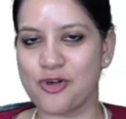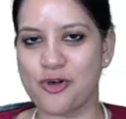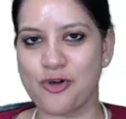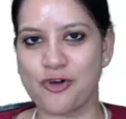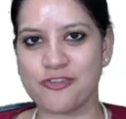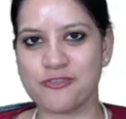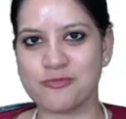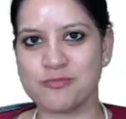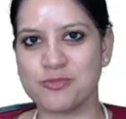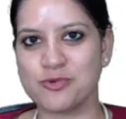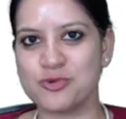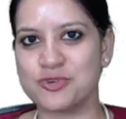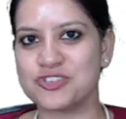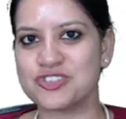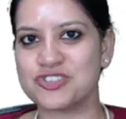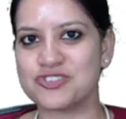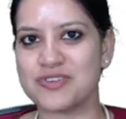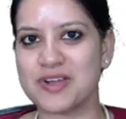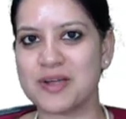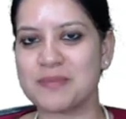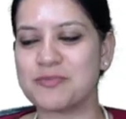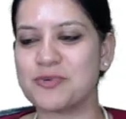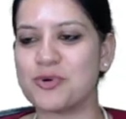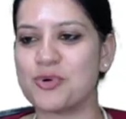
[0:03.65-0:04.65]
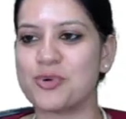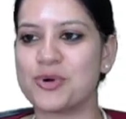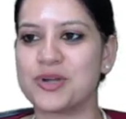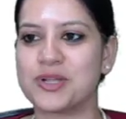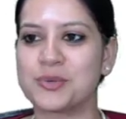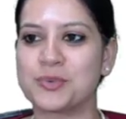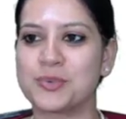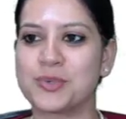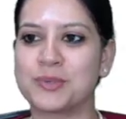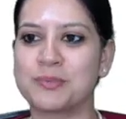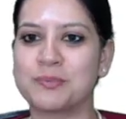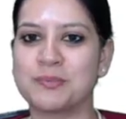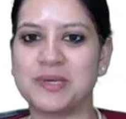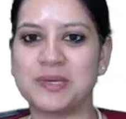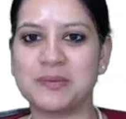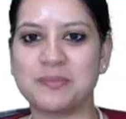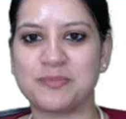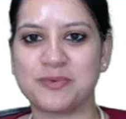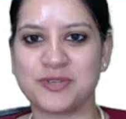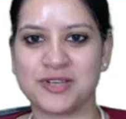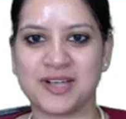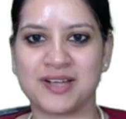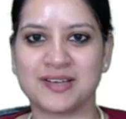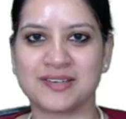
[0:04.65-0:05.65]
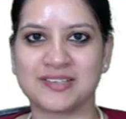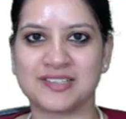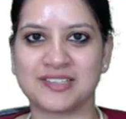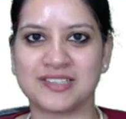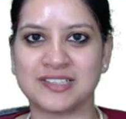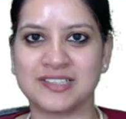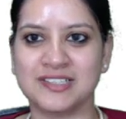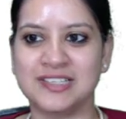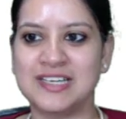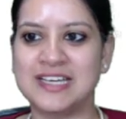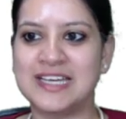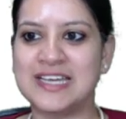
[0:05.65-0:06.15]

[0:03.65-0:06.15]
of Bootstrap coding with me, Priyanka.